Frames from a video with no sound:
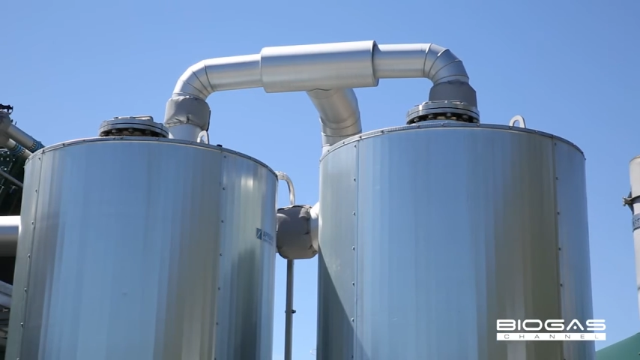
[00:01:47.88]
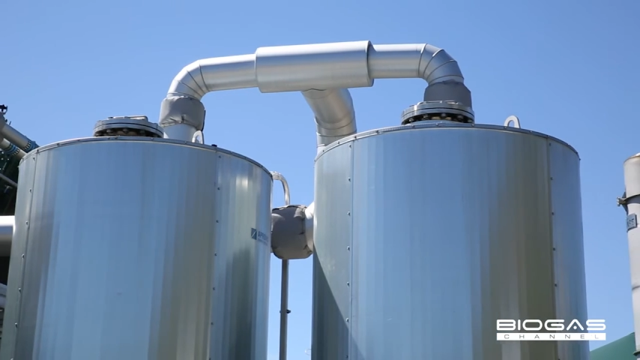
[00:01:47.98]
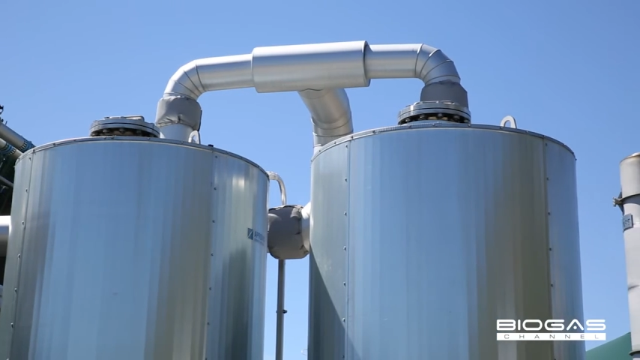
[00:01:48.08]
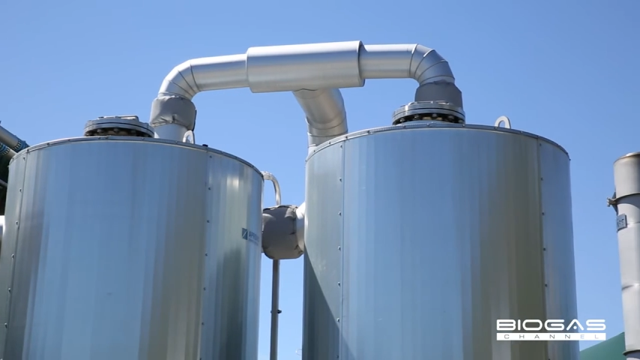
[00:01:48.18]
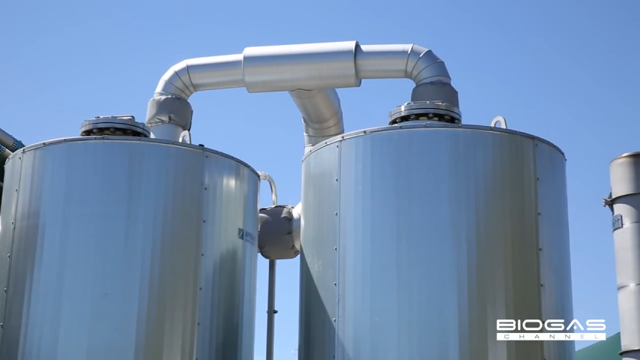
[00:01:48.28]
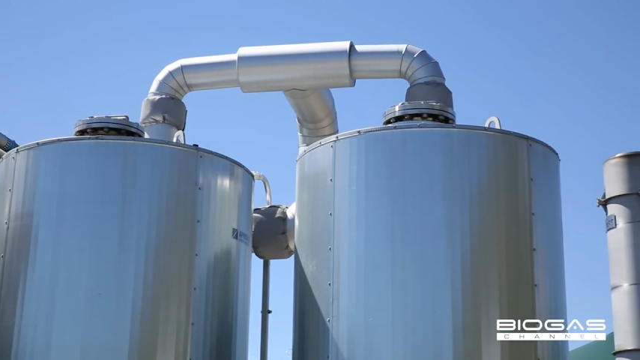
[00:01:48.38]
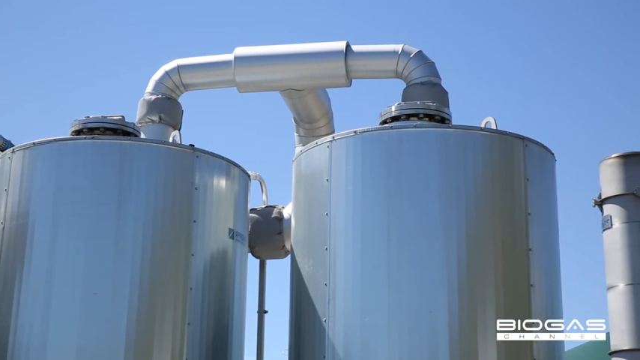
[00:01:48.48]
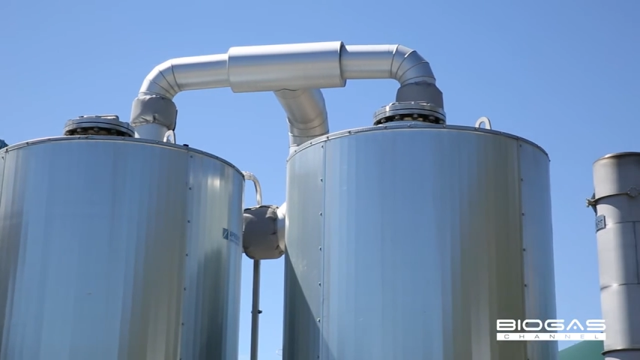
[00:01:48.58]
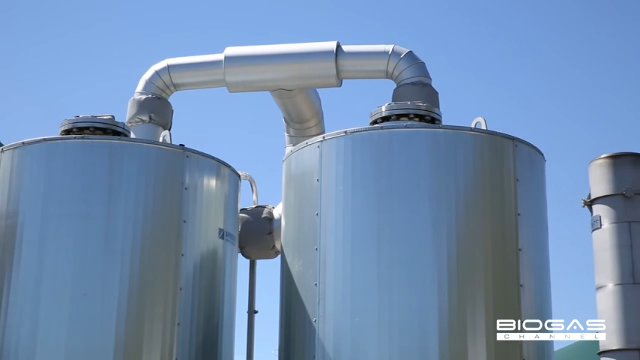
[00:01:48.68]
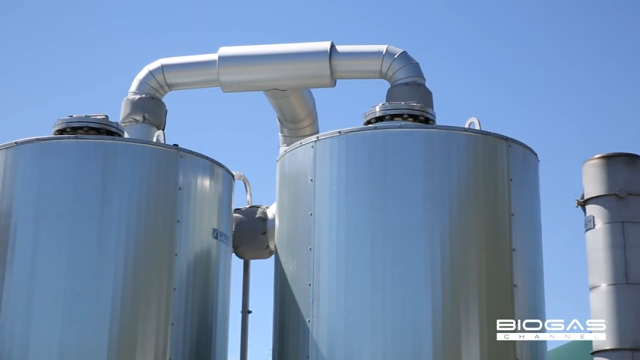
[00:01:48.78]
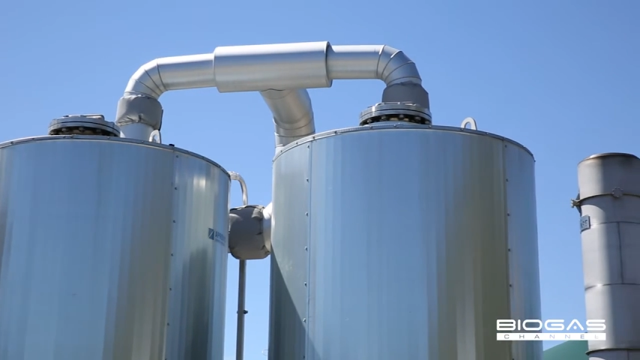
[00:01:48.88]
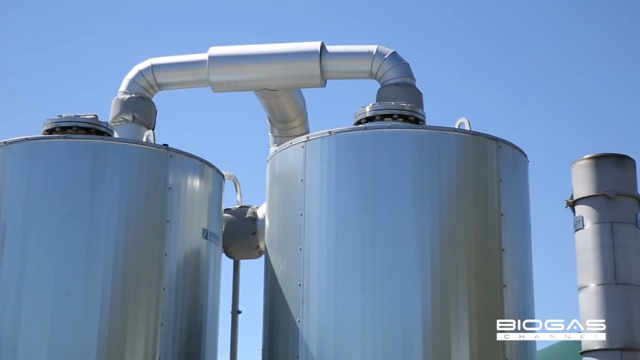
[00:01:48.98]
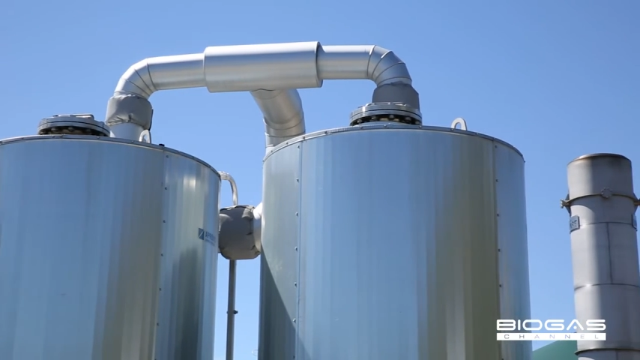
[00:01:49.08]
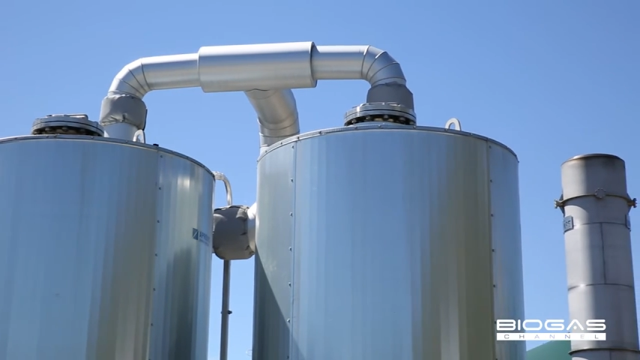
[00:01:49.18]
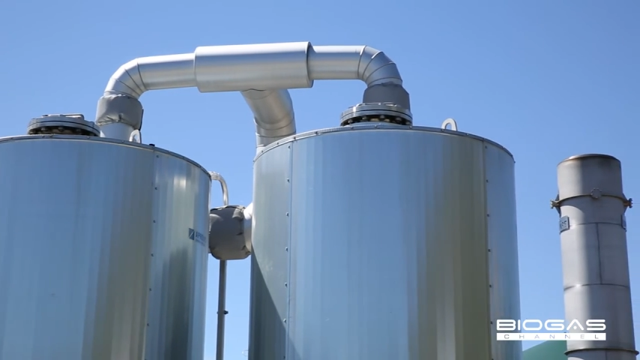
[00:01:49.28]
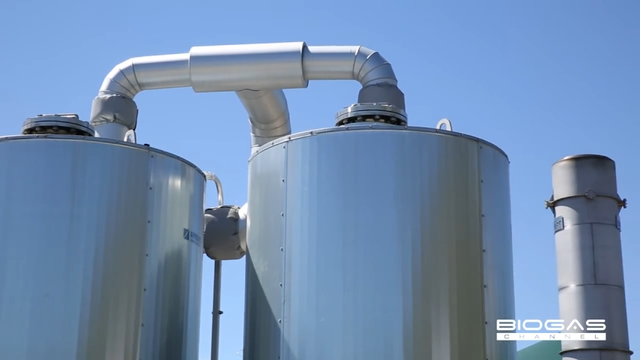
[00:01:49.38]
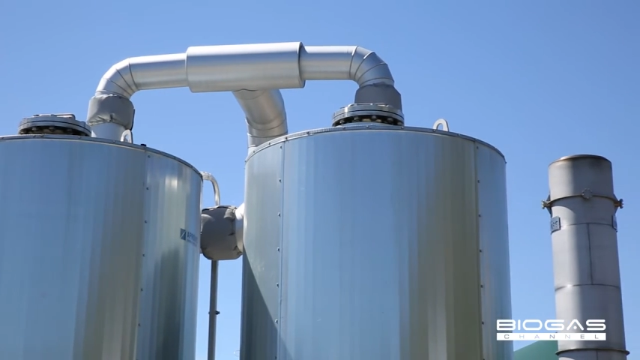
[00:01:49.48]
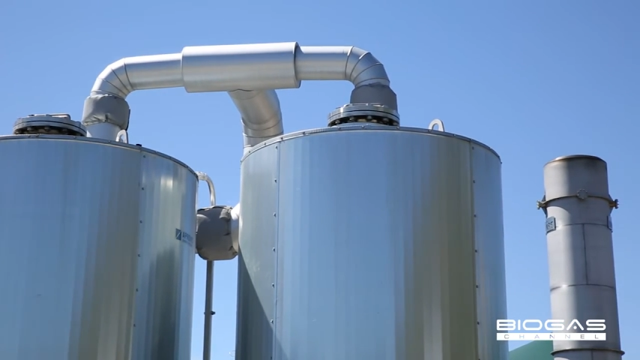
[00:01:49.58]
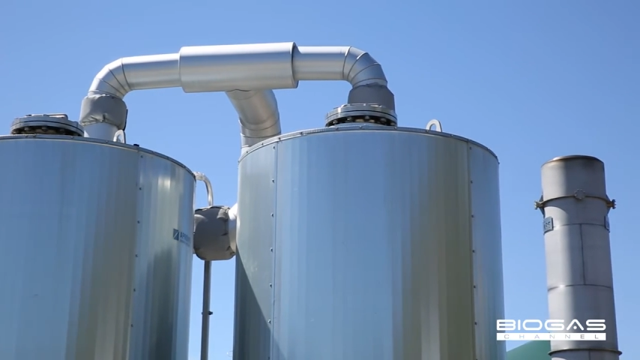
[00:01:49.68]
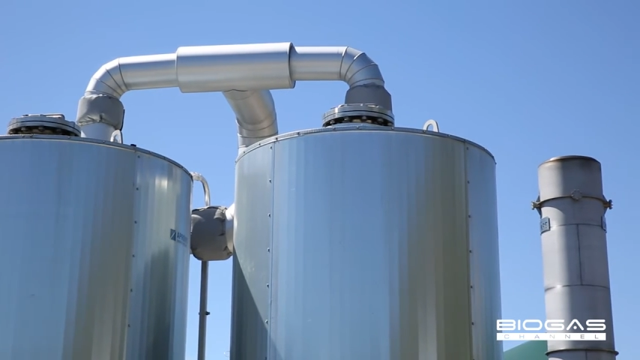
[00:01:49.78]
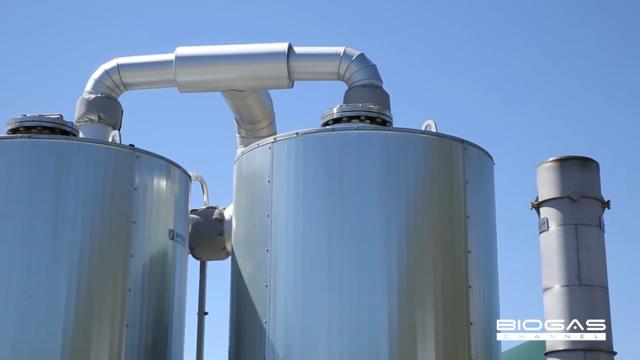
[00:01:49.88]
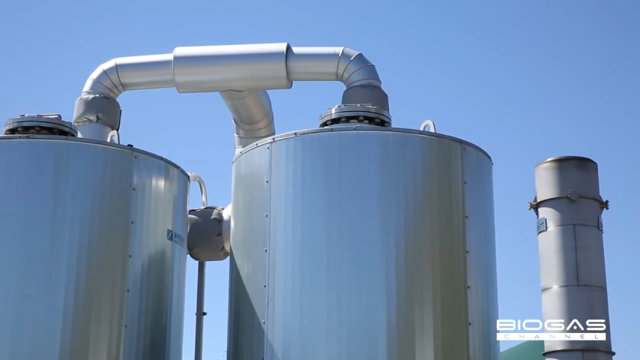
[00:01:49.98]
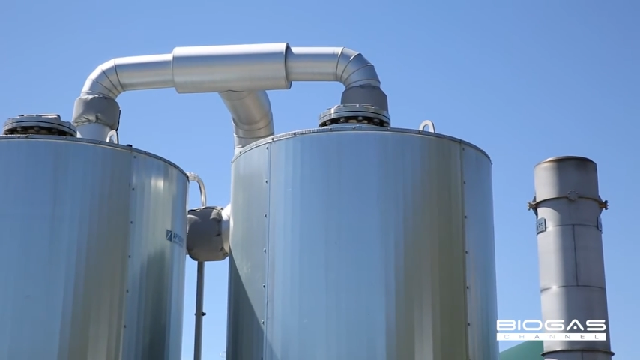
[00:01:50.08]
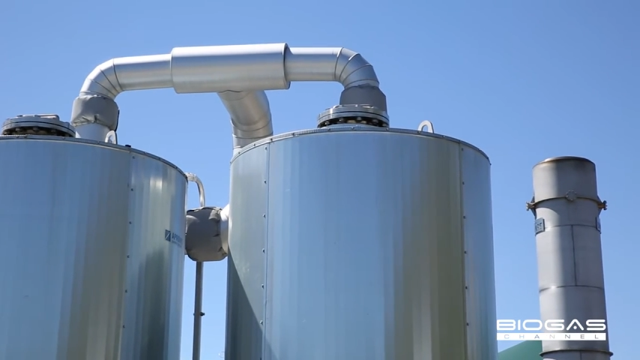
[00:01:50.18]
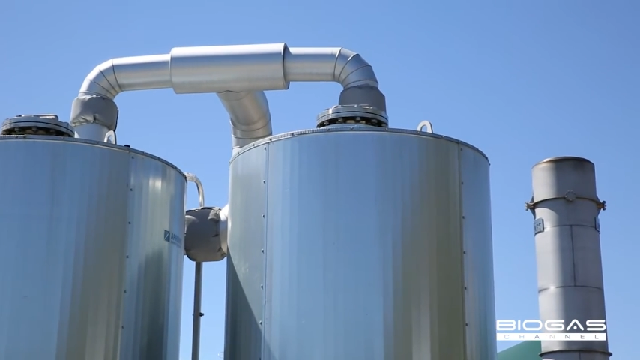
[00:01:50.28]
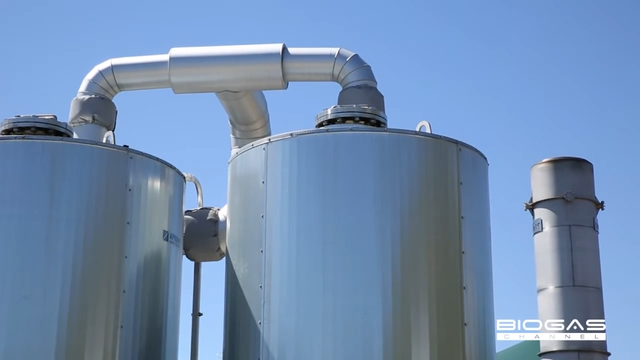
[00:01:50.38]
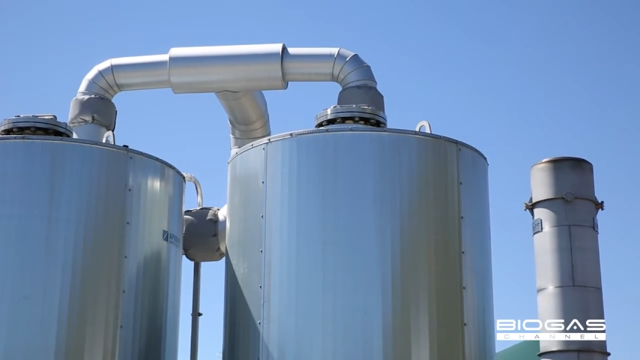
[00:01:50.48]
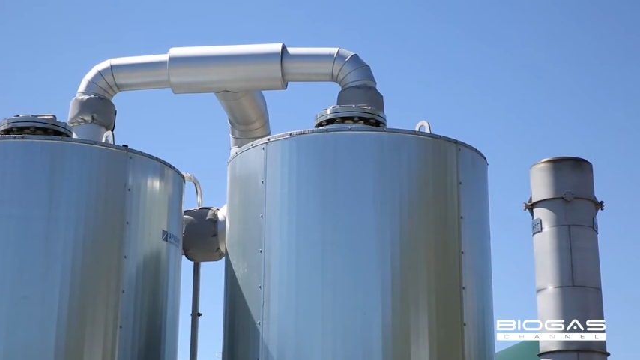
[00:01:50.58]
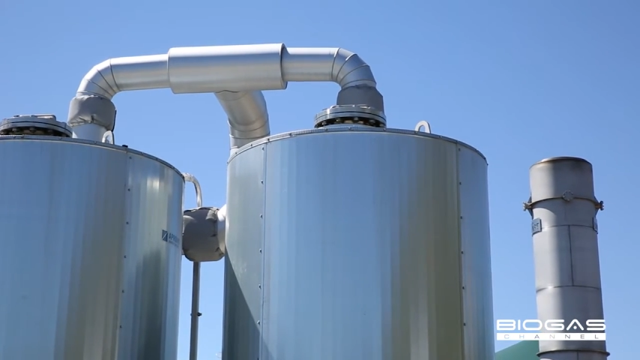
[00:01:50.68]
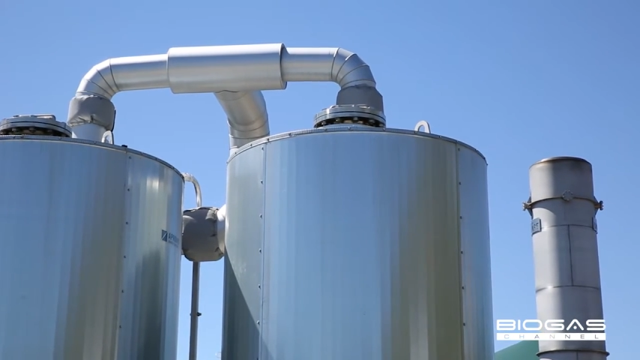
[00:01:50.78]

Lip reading: [unreadable: no face in view]